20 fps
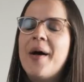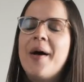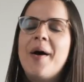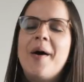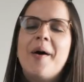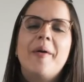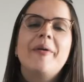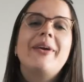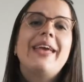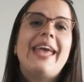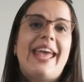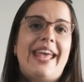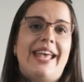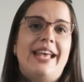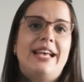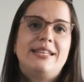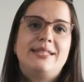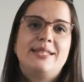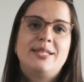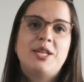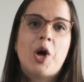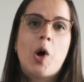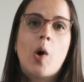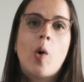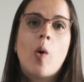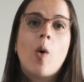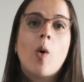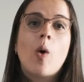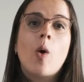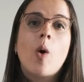Okay,
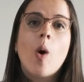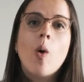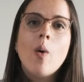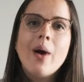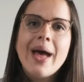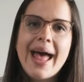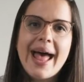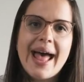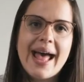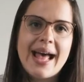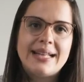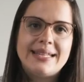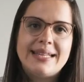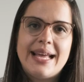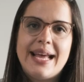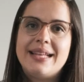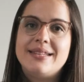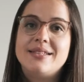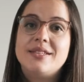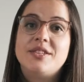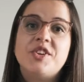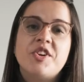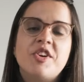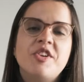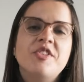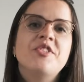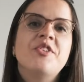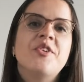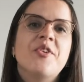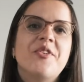so go ahead and
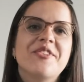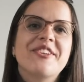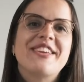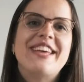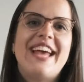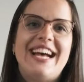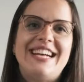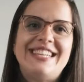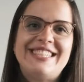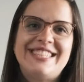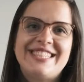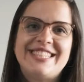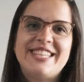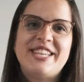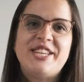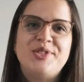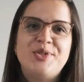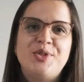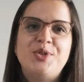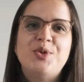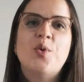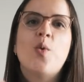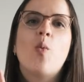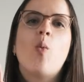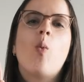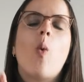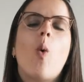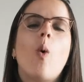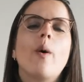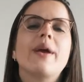turn your guests into
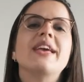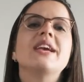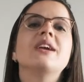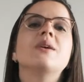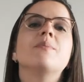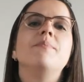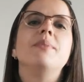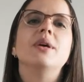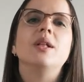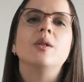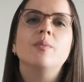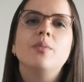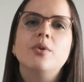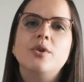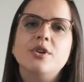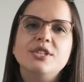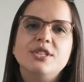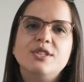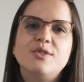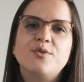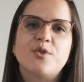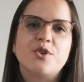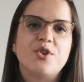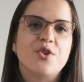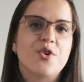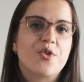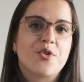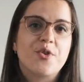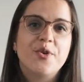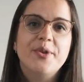walking billboards for
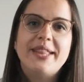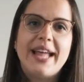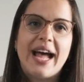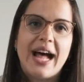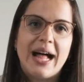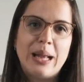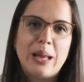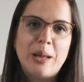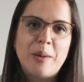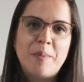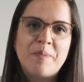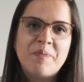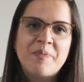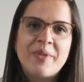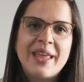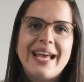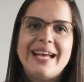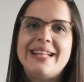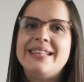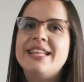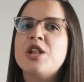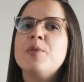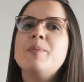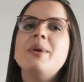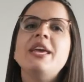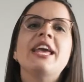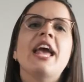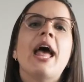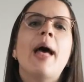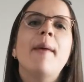your hotel, and they'll
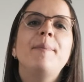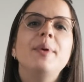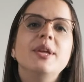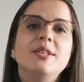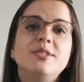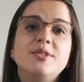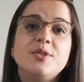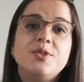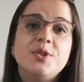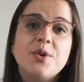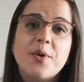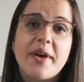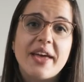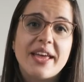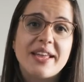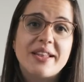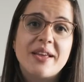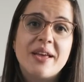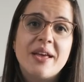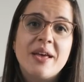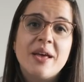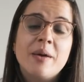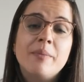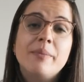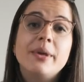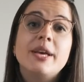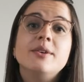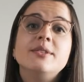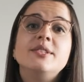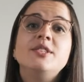be happy to do it
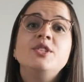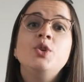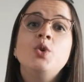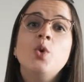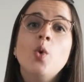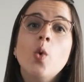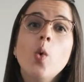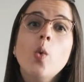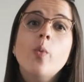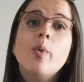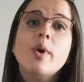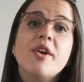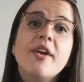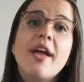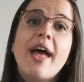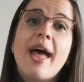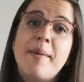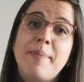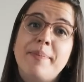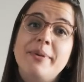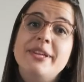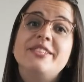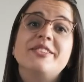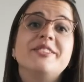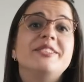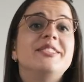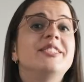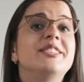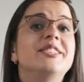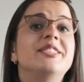because you were happy to
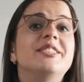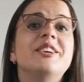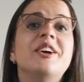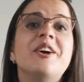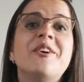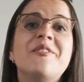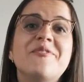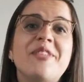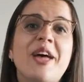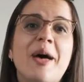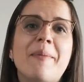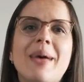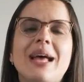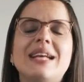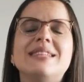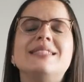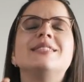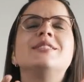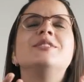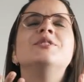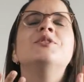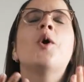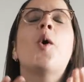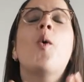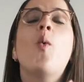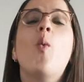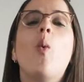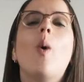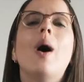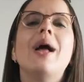serve them as no
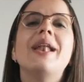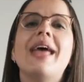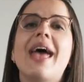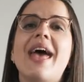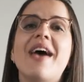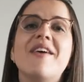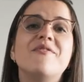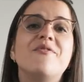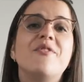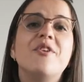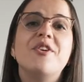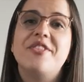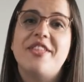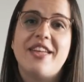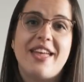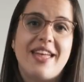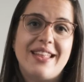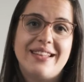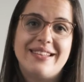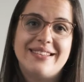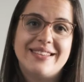one ever did.